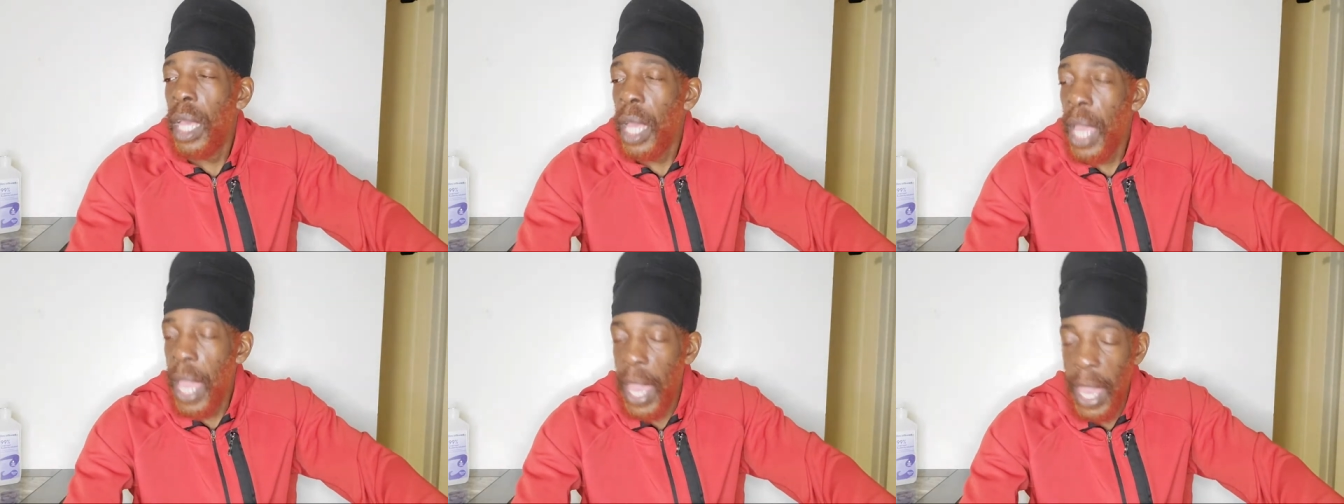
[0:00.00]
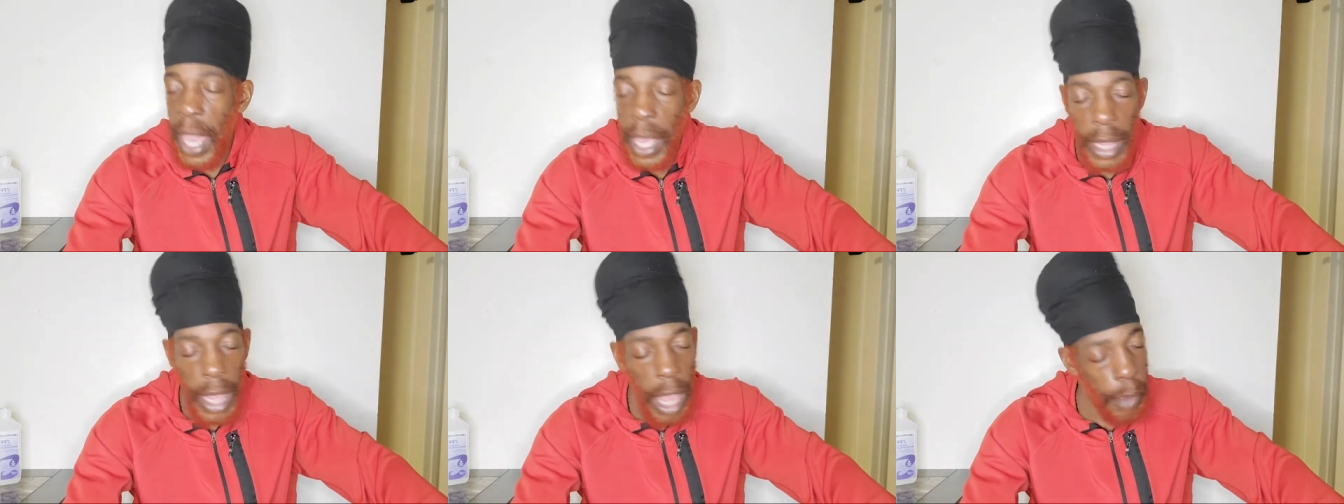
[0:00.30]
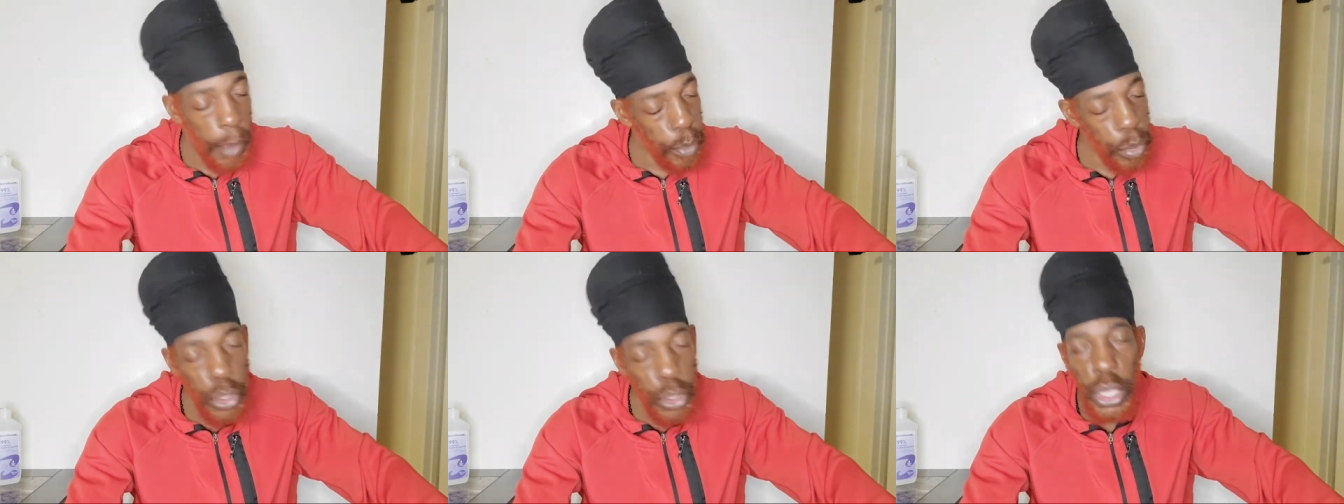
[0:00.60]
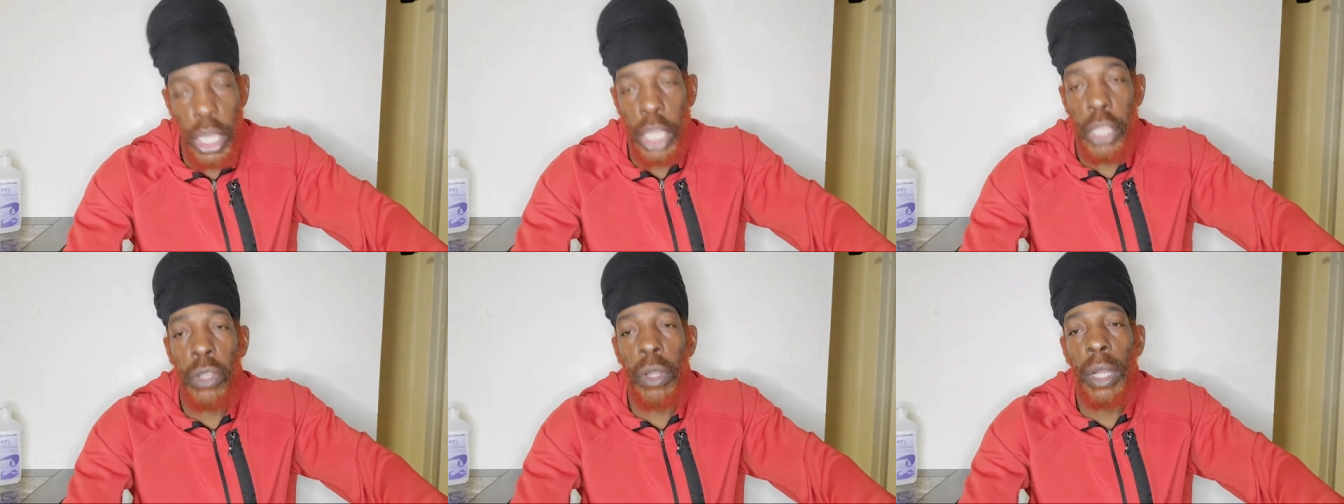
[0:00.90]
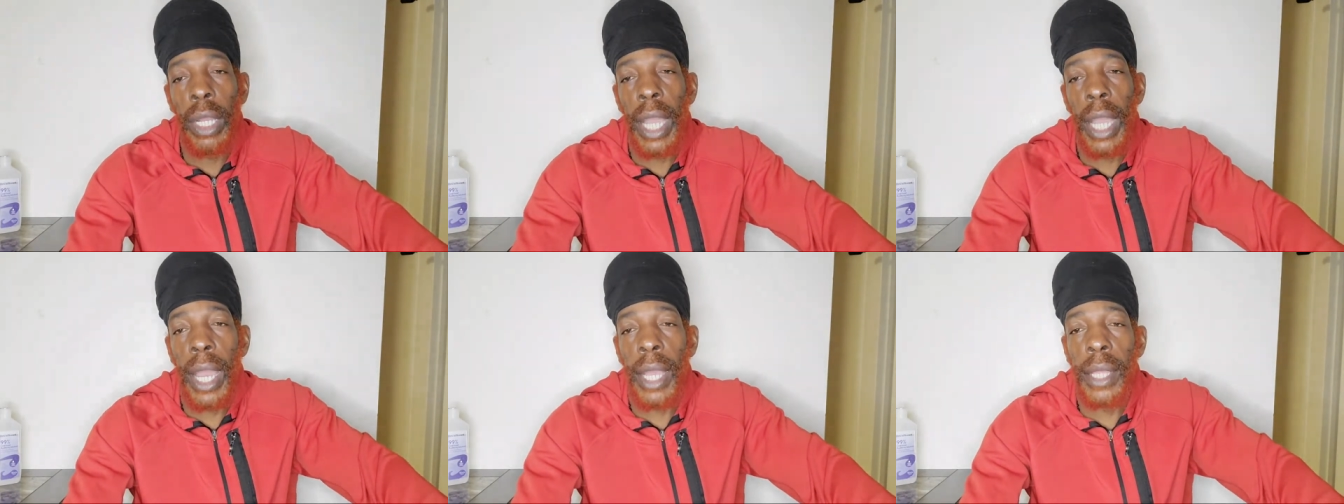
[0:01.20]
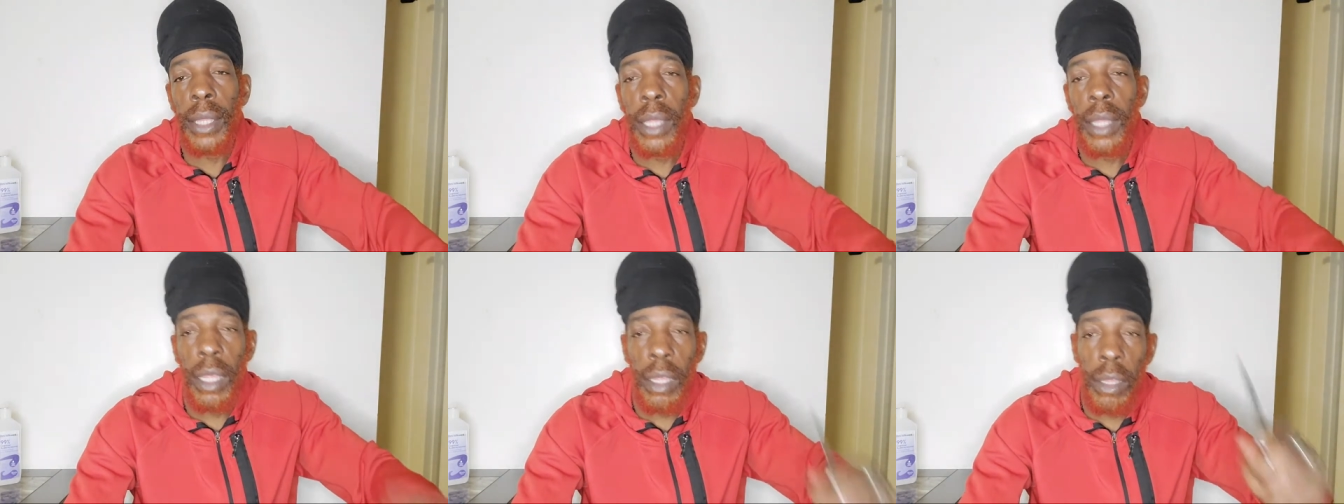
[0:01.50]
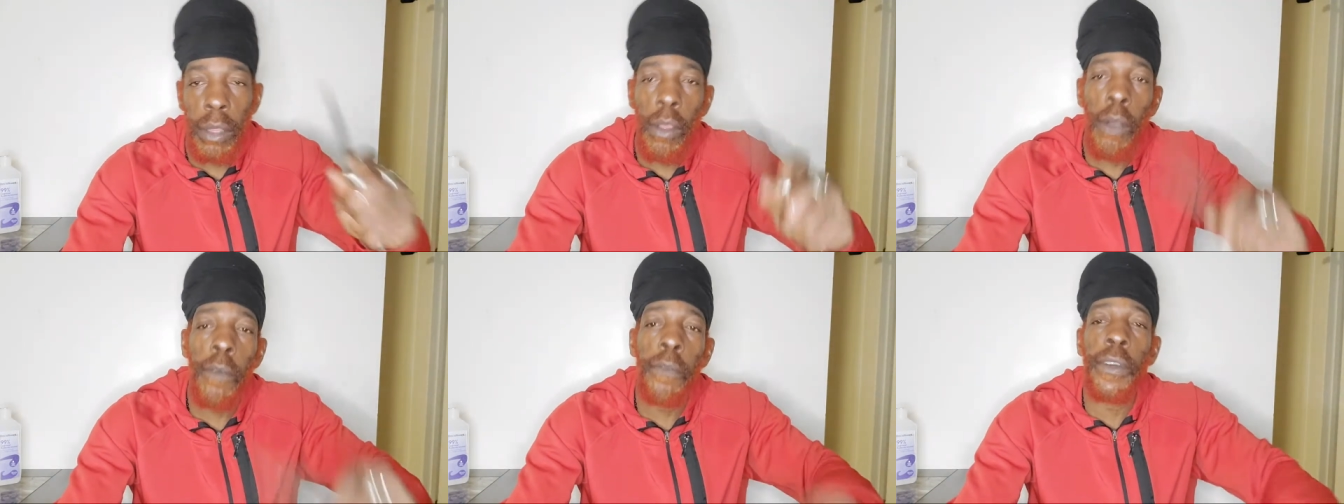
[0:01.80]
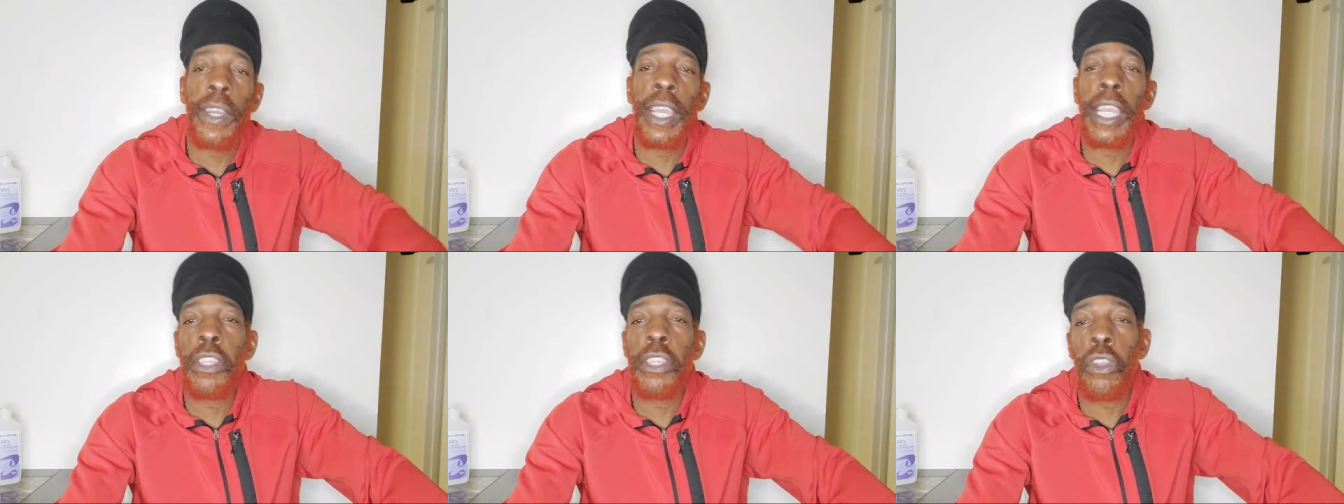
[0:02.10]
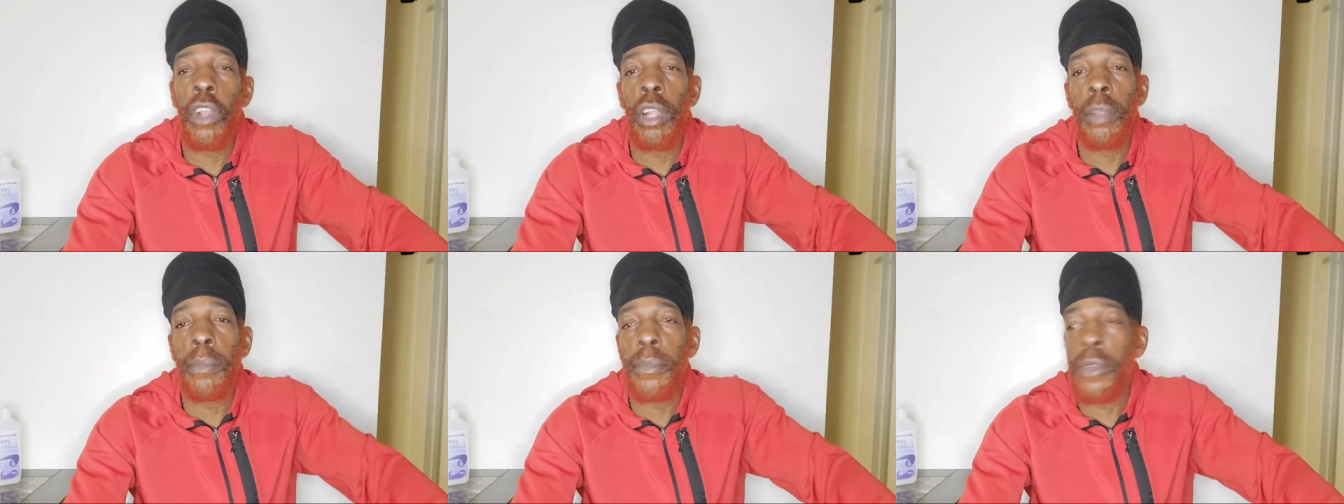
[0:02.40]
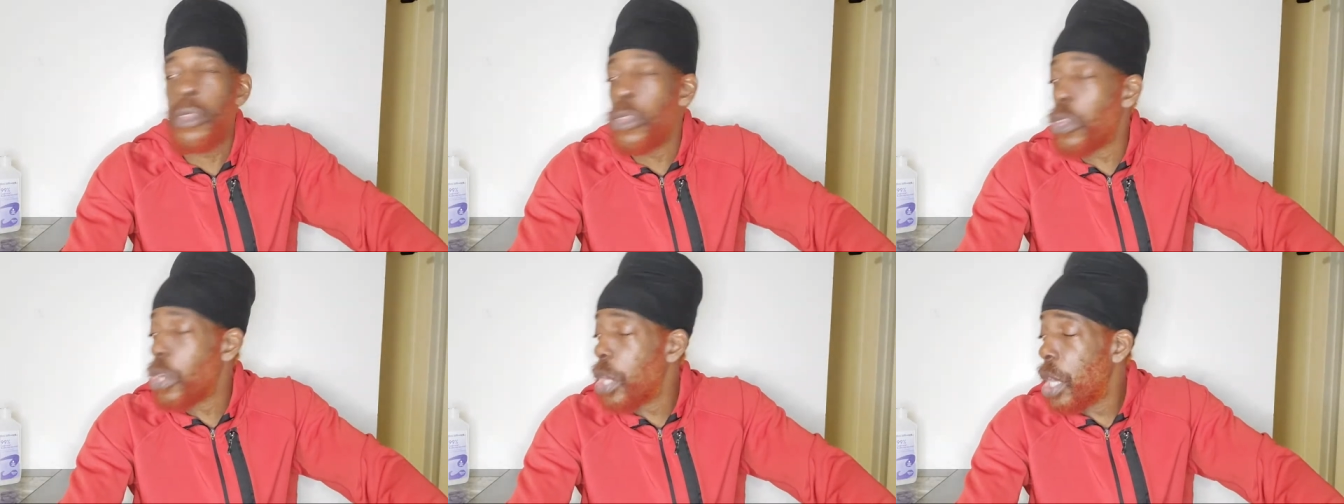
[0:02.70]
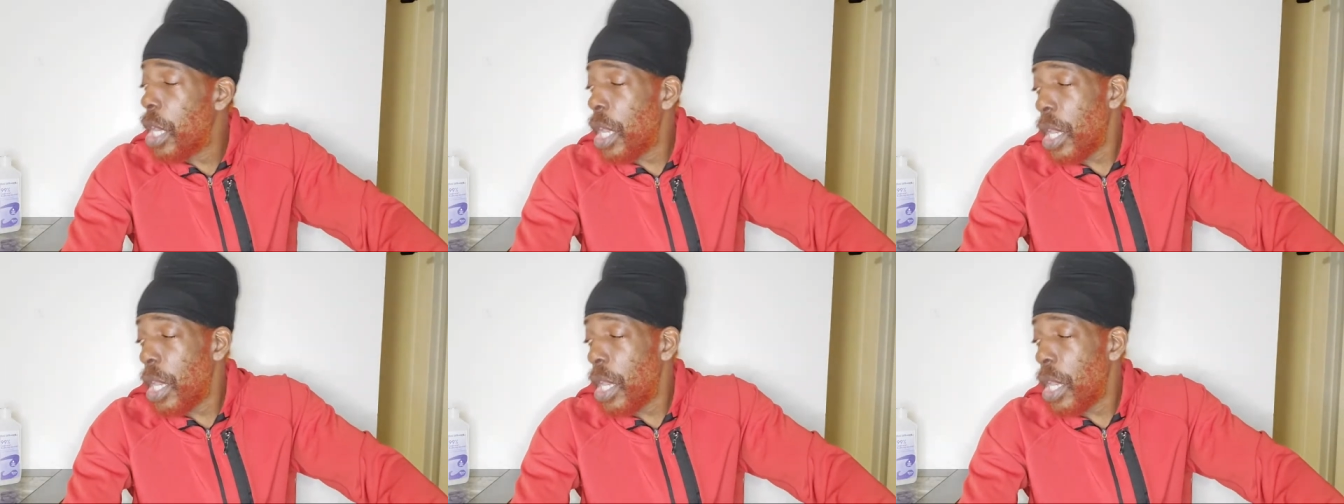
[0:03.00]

And I appreciate you guys. Don't forget your merch.